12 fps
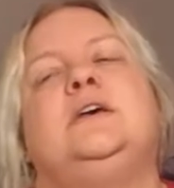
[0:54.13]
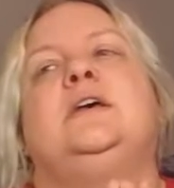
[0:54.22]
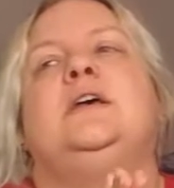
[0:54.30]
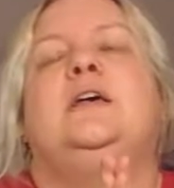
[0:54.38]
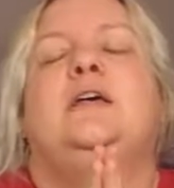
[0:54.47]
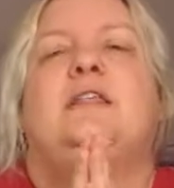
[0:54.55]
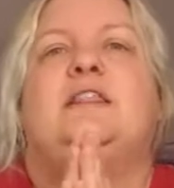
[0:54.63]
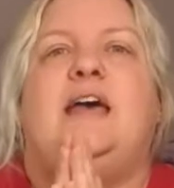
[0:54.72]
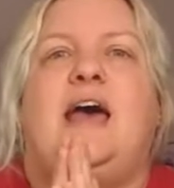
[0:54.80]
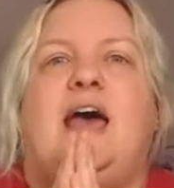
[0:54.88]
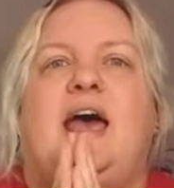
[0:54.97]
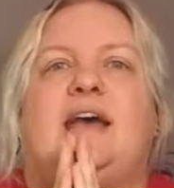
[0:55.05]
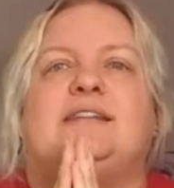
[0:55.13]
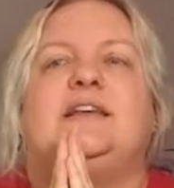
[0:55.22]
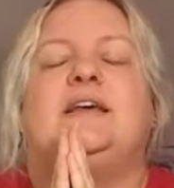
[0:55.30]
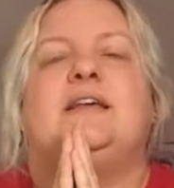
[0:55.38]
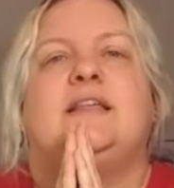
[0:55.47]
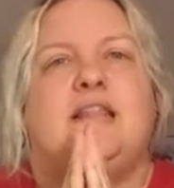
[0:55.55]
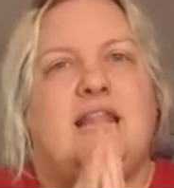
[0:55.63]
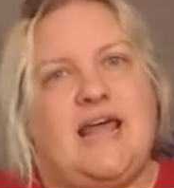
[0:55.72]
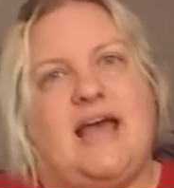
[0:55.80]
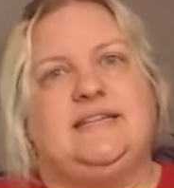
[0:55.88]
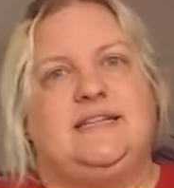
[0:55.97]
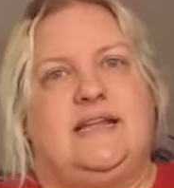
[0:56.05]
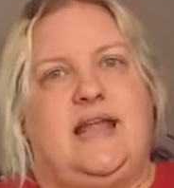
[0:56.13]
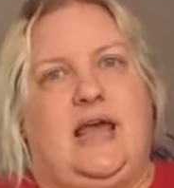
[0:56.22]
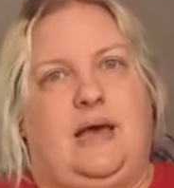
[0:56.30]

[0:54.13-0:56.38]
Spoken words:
that didn't happen.